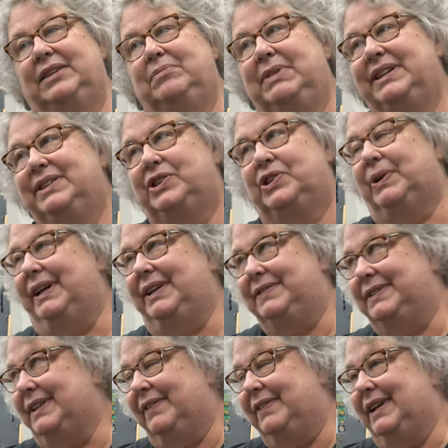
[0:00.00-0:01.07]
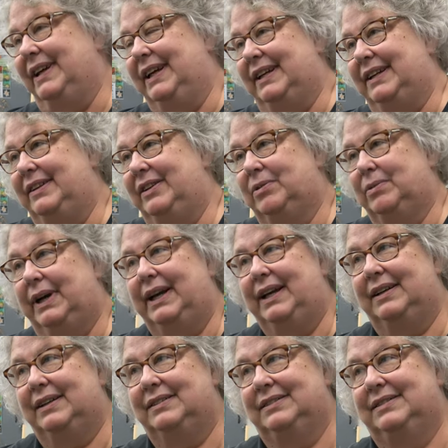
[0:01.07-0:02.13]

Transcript: administrative stuff can get in the way